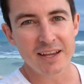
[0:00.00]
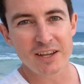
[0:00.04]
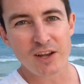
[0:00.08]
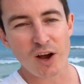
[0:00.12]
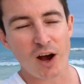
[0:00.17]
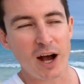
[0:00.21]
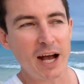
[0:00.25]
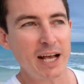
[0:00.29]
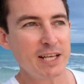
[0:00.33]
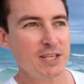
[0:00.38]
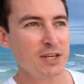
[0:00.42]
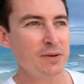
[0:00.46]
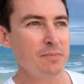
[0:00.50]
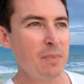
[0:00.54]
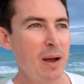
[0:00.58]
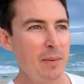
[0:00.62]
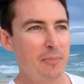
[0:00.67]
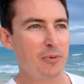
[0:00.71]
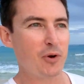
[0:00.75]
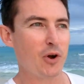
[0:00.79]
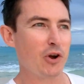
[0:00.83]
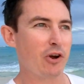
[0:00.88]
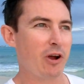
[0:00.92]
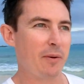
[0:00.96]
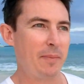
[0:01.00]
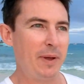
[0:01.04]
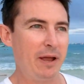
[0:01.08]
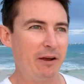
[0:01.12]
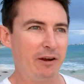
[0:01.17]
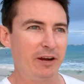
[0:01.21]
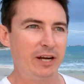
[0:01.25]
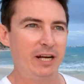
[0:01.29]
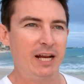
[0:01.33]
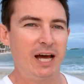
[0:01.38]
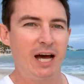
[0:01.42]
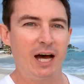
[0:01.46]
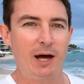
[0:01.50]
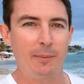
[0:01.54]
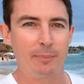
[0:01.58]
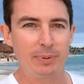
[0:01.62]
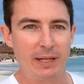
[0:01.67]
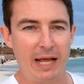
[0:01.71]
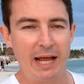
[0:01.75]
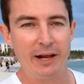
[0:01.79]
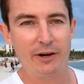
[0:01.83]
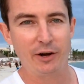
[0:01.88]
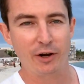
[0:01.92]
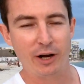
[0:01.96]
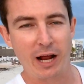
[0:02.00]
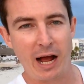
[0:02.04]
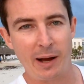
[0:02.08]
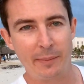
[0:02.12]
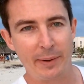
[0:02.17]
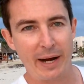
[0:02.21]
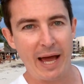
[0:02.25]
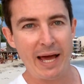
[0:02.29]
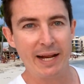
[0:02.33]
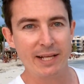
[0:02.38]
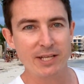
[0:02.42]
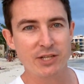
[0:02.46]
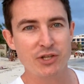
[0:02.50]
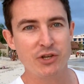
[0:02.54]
Guys, on my program here in Playa del Carmen, I had a